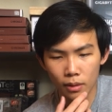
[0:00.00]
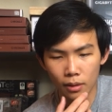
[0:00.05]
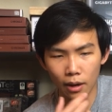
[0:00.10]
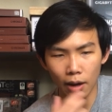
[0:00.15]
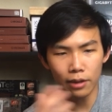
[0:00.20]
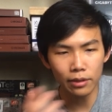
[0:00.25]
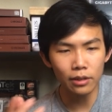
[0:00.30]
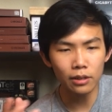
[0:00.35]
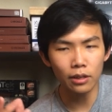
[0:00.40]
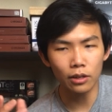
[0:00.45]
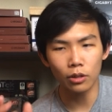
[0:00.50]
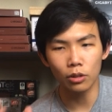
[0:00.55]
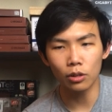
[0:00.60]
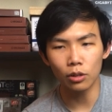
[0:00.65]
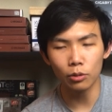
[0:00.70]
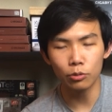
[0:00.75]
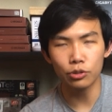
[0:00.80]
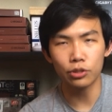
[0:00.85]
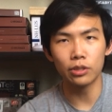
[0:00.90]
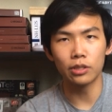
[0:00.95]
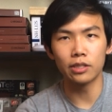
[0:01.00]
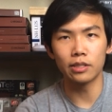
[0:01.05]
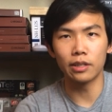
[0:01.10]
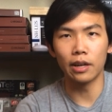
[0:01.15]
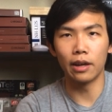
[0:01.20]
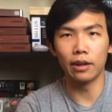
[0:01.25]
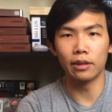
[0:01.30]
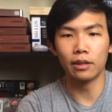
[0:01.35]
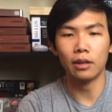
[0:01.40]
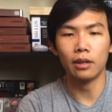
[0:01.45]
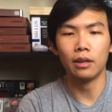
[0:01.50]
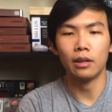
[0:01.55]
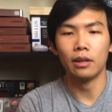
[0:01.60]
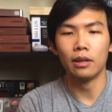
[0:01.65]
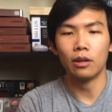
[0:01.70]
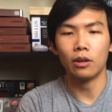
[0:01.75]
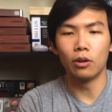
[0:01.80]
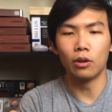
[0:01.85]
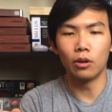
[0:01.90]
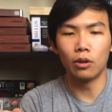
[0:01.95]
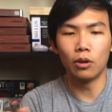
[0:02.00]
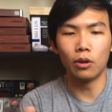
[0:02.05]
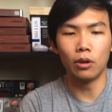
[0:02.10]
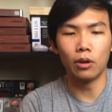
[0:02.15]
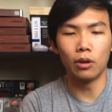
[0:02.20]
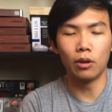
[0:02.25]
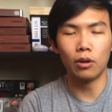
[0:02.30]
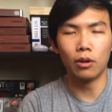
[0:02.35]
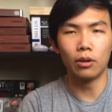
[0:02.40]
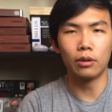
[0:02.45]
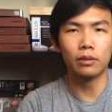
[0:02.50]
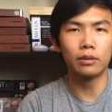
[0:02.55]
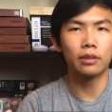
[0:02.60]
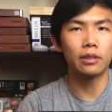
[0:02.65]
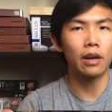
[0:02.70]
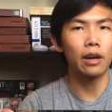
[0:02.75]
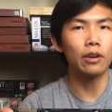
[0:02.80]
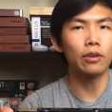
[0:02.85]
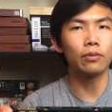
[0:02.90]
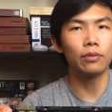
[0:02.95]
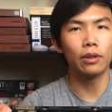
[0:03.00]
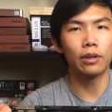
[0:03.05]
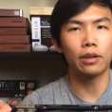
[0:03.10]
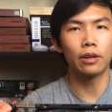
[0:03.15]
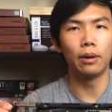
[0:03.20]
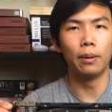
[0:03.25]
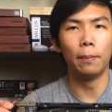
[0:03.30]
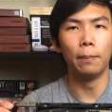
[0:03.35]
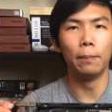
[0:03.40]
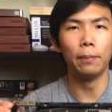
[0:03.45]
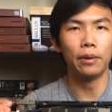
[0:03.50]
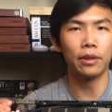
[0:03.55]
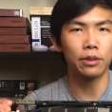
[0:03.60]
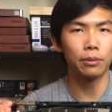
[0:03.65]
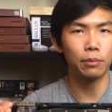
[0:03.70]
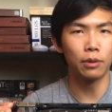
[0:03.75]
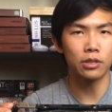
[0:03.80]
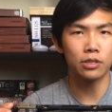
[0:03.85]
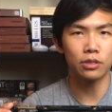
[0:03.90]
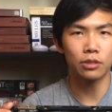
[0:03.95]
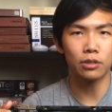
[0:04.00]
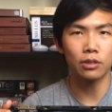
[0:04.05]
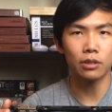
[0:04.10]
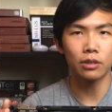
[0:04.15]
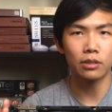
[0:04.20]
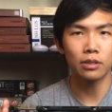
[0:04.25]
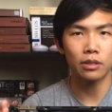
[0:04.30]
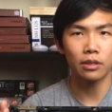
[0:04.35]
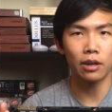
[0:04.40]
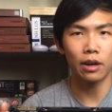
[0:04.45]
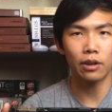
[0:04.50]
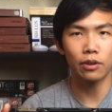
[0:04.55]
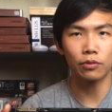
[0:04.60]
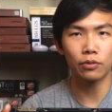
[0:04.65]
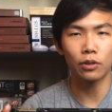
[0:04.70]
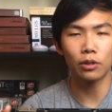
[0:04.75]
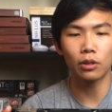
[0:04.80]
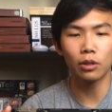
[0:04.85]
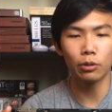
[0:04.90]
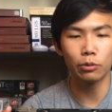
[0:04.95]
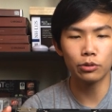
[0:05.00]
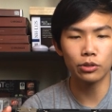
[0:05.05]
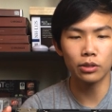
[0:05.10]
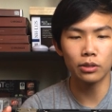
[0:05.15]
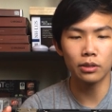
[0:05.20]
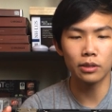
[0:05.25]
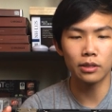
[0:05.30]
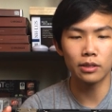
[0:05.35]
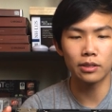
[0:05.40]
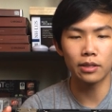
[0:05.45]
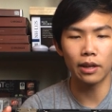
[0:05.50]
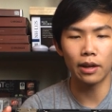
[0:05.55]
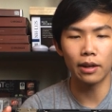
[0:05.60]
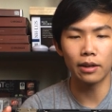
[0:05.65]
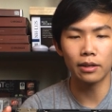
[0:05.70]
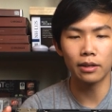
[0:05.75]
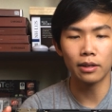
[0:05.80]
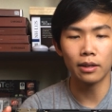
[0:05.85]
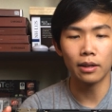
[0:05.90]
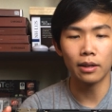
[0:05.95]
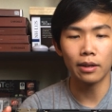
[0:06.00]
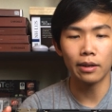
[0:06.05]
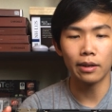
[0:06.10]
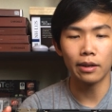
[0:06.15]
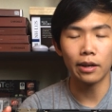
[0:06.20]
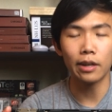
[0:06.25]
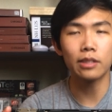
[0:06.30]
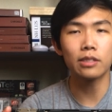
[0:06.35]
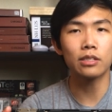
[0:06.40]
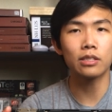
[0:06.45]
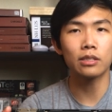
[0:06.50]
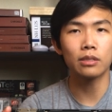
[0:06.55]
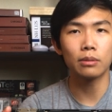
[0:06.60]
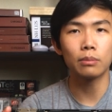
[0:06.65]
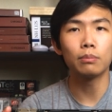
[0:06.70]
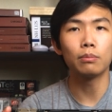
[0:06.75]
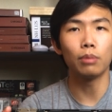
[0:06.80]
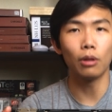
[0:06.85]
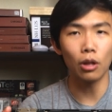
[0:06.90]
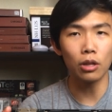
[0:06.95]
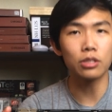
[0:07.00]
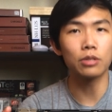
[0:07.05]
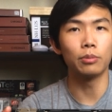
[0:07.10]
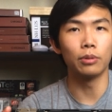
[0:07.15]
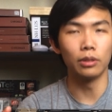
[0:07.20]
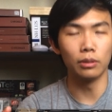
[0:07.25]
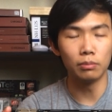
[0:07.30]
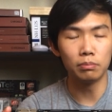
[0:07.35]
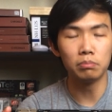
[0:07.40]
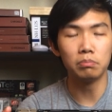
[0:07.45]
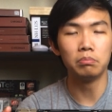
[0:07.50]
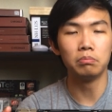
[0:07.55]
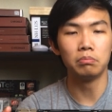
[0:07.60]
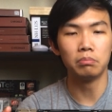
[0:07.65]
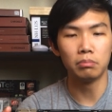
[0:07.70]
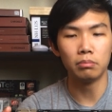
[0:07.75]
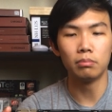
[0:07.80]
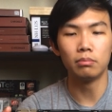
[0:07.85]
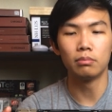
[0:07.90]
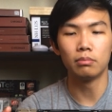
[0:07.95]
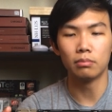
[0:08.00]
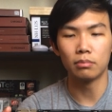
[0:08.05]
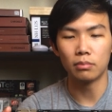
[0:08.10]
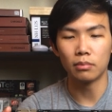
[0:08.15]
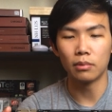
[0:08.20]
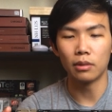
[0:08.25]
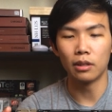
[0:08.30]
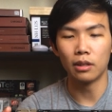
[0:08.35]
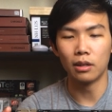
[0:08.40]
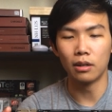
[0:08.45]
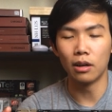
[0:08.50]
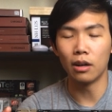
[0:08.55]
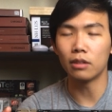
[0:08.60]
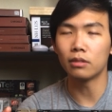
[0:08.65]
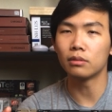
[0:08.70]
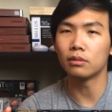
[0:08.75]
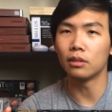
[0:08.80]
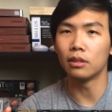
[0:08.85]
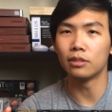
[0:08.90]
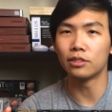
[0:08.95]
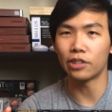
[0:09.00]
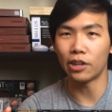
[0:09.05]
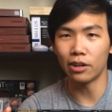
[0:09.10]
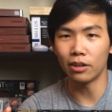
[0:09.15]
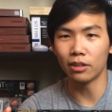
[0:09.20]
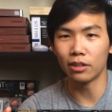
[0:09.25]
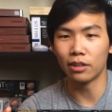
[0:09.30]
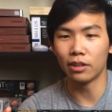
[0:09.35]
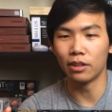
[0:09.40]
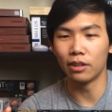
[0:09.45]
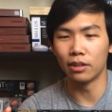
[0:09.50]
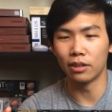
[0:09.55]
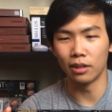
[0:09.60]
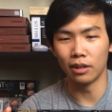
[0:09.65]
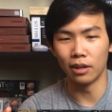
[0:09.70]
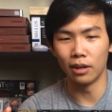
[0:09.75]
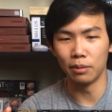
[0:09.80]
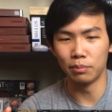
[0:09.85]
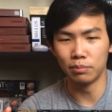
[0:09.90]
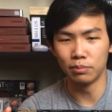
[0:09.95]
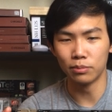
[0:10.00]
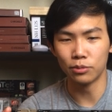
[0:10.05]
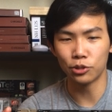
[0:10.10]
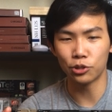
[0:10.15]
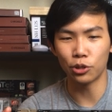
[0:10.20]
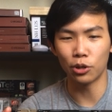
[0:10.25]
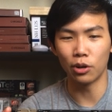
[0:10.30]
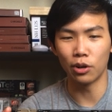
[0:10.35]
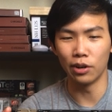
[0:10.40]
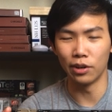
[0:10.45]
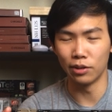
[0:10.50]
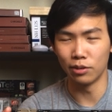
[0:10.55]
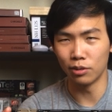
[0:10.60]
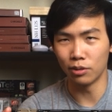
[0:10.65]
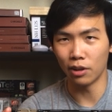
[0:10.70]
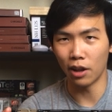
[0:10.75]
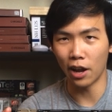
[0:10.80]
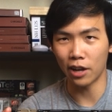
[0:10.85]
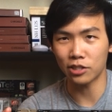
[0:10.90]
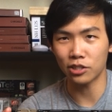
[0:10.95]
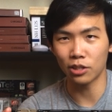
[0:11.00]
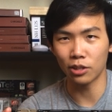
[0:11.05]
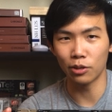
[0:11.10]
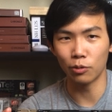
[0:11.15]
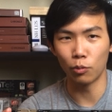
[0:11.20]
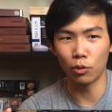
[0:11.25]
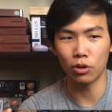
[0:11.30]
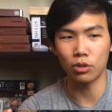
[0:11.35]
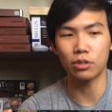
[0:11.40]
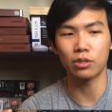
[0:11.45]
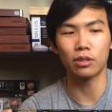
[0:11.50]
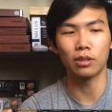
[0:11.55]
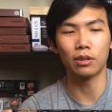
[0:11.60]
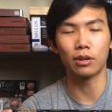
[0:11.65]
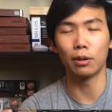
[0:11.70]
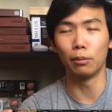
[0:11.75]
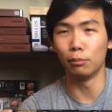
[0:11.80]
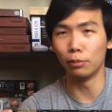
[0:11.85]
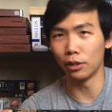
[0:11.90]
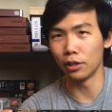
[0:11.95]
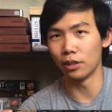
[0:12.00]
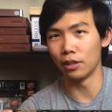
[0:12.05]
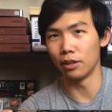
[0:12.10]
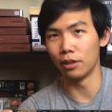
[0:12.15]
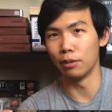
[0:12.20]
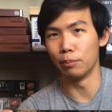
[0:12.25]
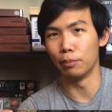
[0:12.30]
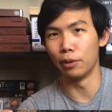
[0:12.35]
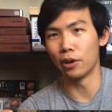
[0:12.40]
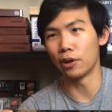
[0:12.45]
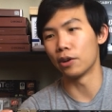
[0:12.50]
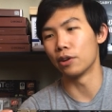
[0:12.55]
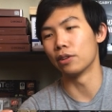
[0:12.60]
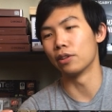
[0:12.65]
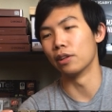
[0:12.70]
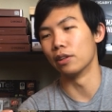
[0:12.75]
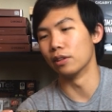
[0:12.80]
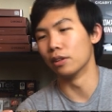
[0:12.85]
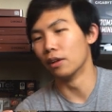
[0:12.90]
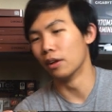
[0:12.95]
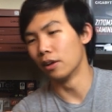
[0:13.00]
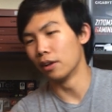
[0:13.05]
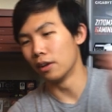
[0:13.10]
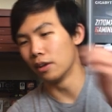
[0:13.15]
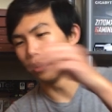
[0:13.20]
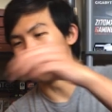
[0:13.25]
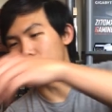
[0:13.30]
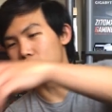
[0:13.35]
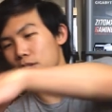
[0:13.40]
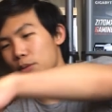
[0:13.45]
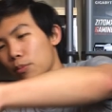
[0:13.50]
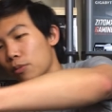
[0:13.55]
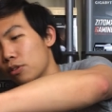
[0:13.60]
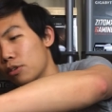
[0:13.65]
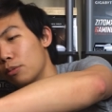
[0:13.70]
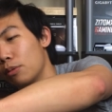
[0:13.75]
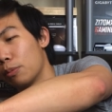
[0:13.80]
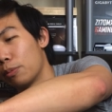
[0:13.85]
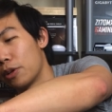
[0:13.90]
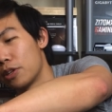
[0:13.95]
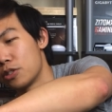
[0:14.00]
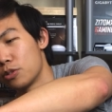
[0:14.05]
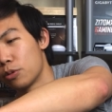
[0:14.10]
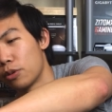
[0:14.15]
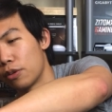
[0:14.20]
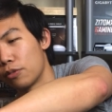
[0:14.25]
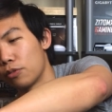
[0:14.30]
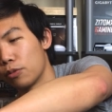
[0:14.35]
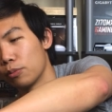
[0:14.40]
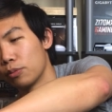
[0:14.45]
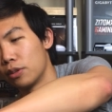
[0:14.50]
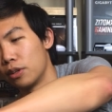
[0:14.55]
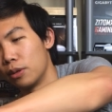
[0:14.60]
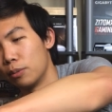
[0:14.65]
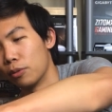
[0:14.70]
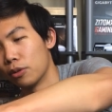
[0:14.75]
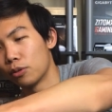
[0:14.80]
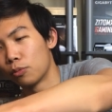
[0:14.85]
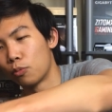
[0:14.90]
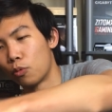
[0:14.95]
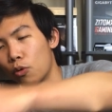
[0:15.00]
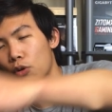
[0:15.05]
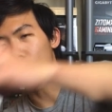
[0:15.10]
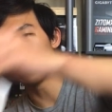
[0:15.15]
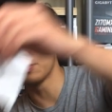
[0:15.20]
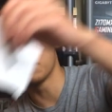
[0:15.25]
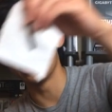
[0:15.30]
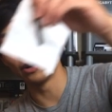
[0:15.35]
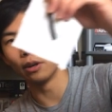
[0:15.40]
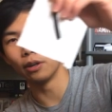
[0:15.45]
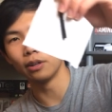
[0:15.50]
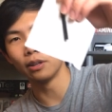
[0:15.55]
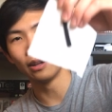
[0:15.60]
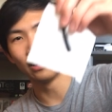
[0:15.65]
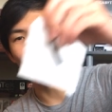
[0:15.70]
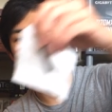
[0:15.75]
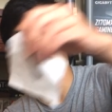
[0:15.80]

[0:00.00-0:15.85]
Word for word: I think the conclusion is that, on kind of like a mythbuster kind of conclusion, is that it's plausible. Not entirely uh, sure it actually works completely better than some thermal paste you get from the motherboard, but